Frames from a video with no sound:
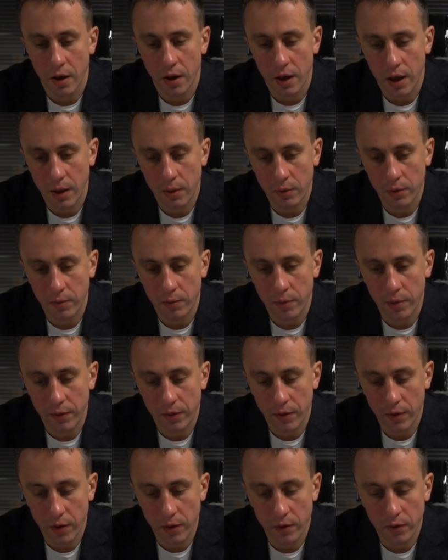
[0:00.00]
I would
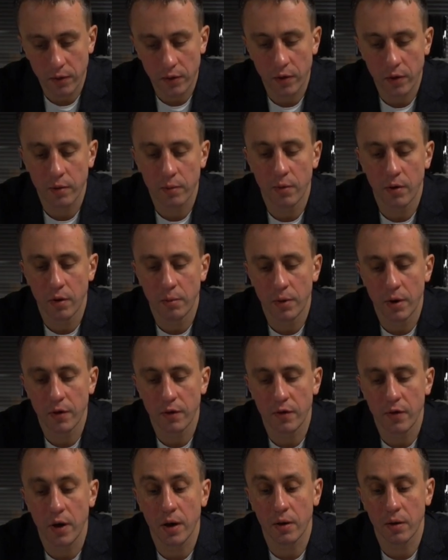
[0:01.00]
prefer to talk more
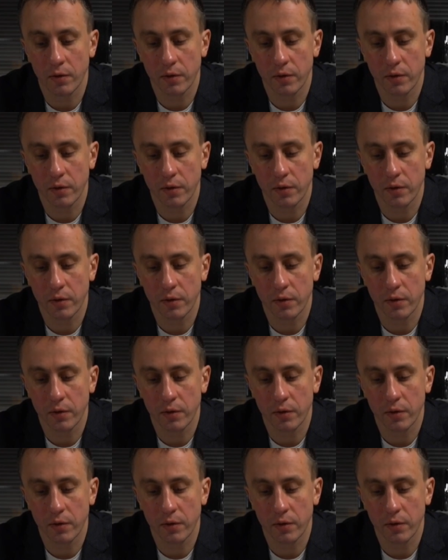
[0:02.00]
about tech,